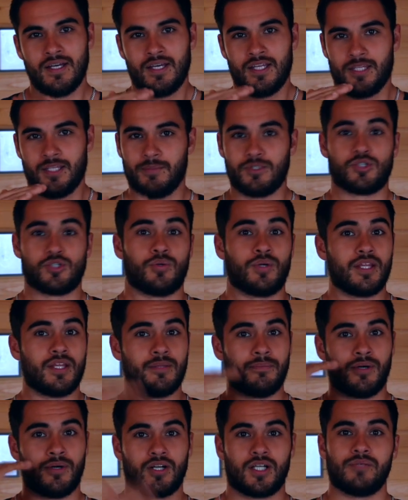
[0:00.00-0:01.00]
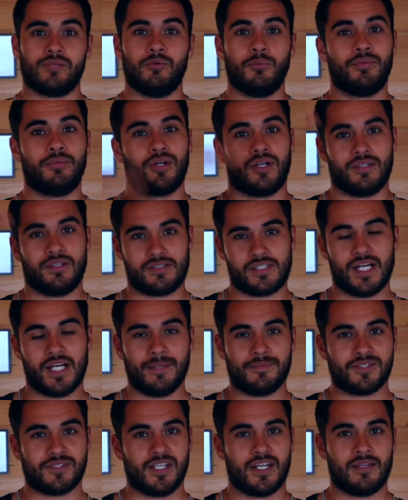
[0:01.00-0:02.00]
the majority of the bark I will put on the
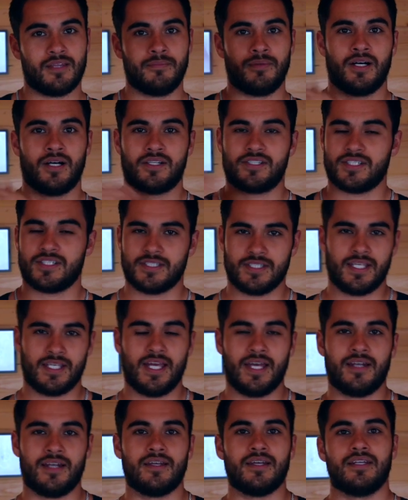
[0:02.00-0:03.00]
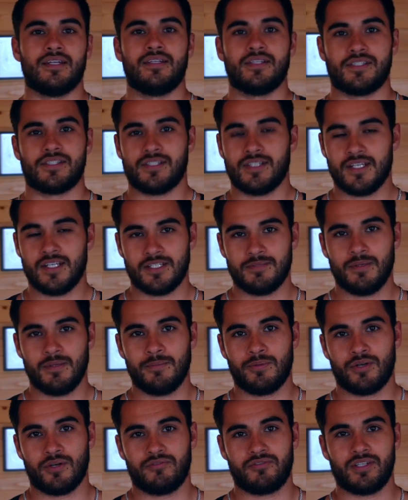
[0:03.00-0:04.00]
top side of the box, because again, it doesn't need to be
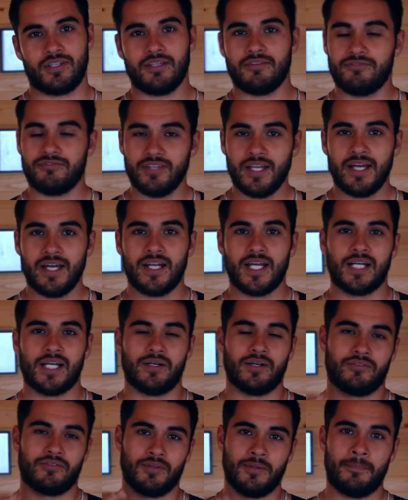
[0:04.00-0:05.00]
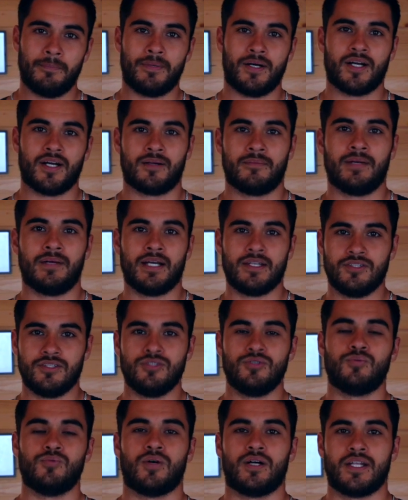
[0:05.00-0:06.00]
perfectly flat. However, the bottom, I
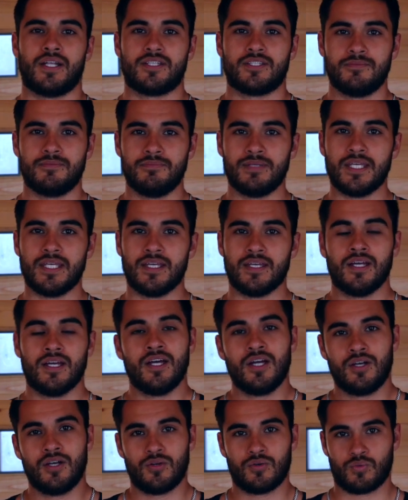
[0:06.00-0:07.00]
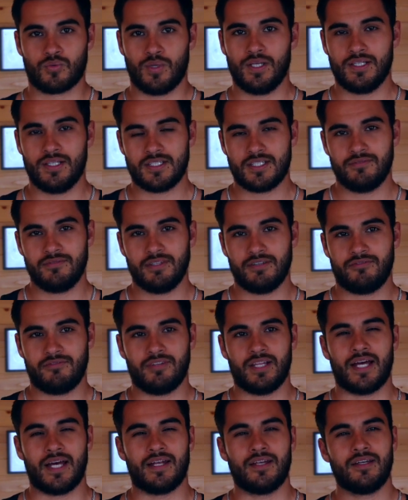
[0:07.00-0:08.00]
do want it to be relatively
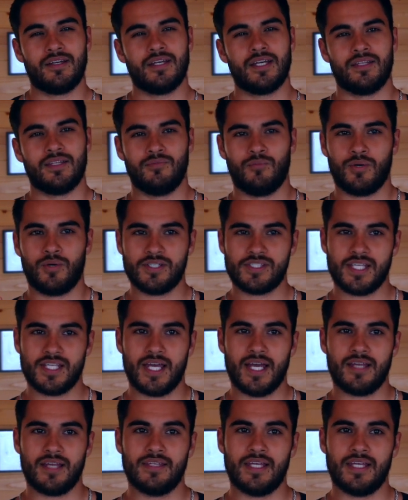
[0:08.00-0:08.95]
flat. And once I had